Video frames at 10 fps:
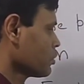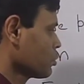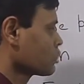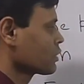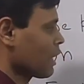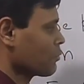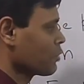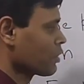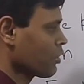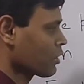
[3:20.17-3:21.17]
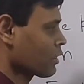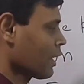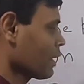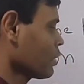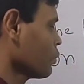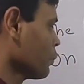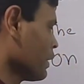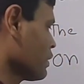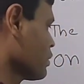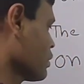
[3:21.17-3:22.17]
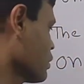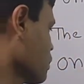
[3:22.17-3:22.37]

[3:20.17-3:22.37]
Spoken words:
to someone, not like with